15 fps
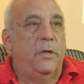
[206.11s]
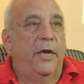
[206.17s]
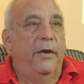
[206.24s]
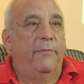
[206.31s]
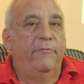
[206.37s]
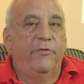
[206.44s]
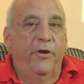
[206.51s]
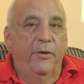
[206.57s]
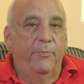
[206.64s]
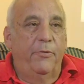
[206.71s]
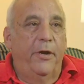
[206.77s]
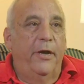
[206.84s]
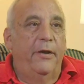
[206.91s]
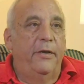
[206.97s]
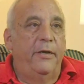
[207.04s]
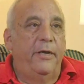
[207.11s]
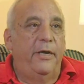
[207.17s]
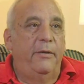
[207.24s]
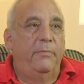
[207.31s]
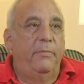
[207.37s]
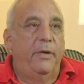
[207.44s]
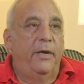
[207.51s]
I'm very proud of
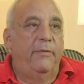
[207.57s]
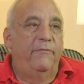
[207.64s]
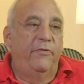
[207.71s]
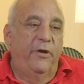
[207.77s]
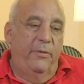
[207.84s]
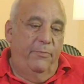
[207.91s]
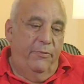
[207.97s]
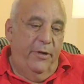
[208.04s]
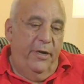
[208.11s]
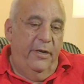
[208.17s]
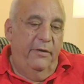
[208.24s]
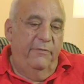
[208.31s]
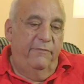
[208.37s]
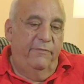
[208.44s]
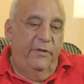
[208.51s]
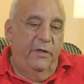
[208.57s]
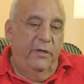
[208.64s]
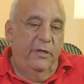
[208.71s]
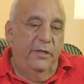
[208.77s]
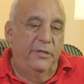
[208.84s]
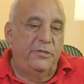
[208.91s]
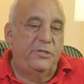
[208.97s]
him, and I'm very proud
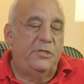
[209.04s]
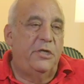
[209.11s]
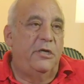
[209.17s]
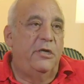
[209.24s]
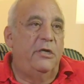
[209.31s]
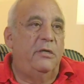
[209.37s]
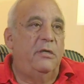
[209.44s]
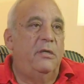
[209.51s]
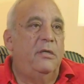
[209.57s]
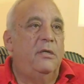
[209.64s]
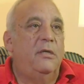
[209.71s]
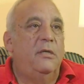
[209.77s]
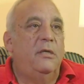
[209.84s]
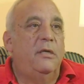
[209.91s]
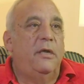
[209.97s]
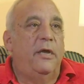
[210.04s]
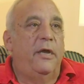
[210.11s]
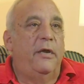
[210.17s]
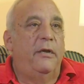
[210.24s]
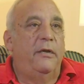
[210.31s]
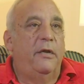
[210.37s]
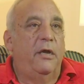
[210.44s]
of his son,
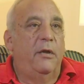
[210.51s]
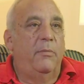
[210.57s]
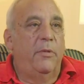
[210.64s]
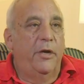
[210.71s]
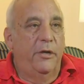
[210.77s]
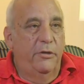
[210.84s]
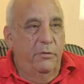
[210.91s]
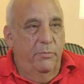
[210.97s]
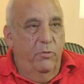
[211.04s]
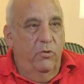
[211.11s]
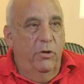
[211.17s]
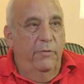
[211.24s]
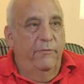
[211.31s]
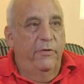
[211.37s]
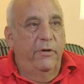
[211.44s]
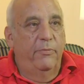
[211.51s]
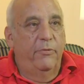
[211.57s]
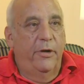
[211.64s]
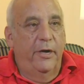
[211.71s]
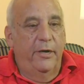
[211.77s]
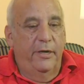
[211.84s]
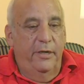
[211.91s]
and my other boy, I'm very
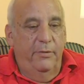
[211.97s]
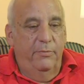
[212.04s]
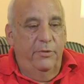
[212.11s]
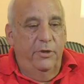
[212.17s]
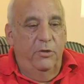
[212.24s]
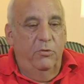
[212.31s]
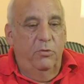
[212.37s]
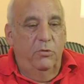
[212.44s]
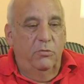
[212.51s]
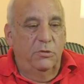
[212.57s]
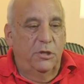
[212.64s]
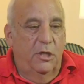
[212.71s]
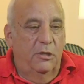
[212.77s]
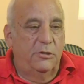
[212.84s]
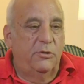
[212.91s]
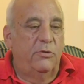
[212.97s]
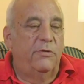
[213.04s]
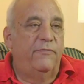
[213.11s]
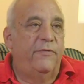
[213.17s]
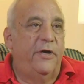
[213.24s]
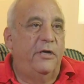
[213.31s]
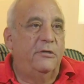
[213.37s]
proud of him too, who's also in the
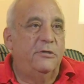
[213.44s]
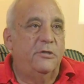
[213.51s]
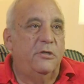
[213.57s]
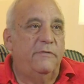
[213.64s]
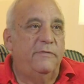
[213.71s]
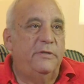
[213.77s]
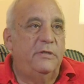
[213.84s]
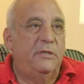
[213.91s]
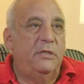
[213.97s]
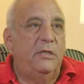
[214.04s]
fire service.